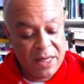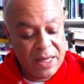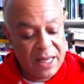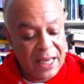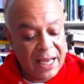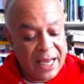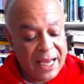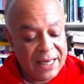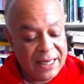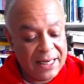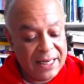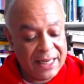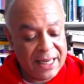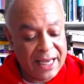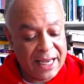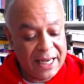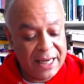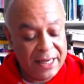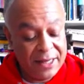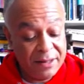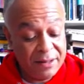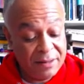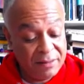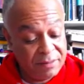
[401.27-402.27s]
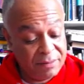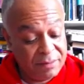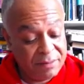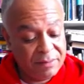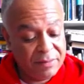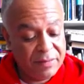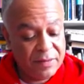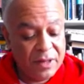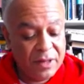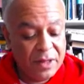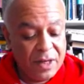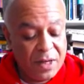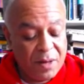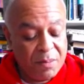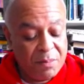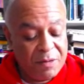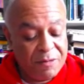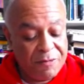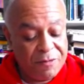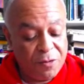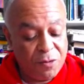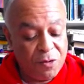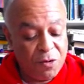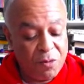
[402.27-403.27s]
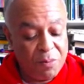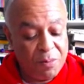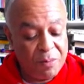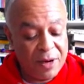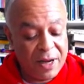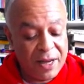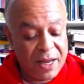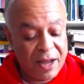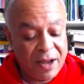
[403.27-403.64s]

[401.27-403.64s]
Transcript: And again, before my